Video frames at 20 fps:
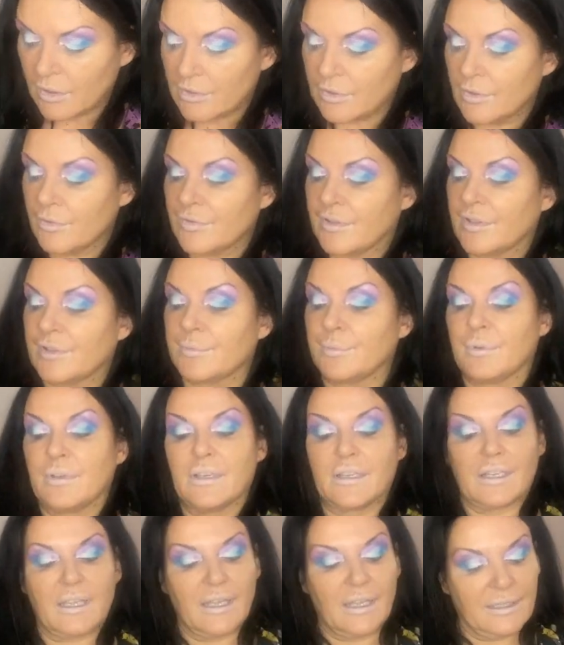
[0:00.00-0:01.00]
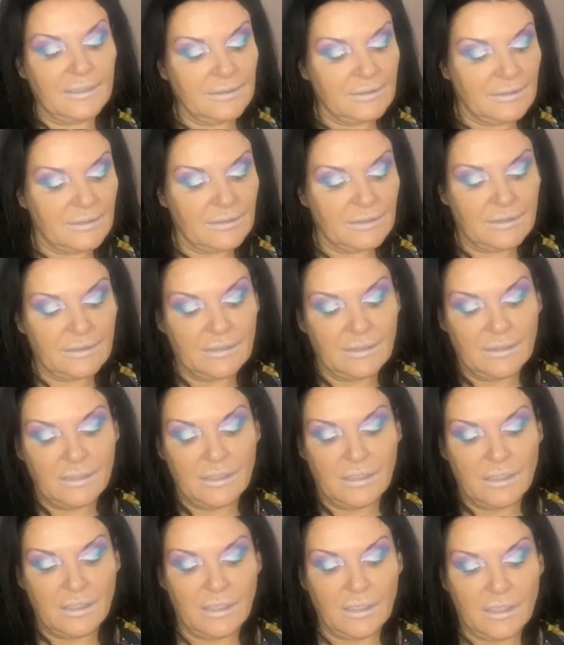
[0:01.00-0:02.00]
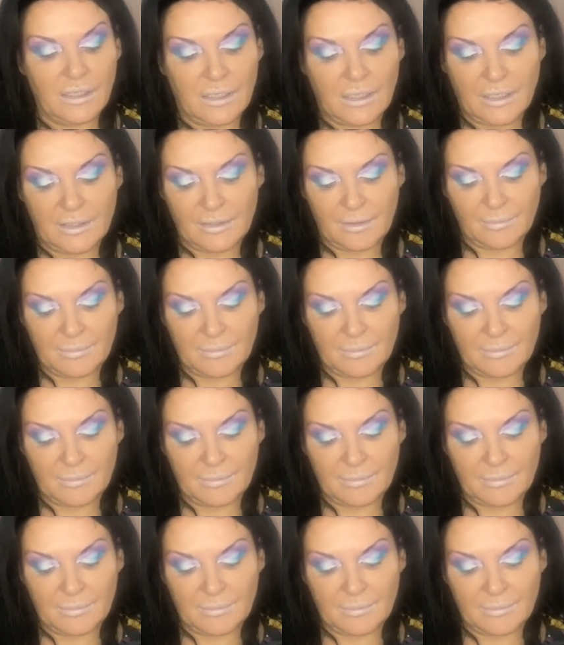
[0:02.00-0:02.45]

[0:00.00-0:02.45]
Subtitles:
use this one again, and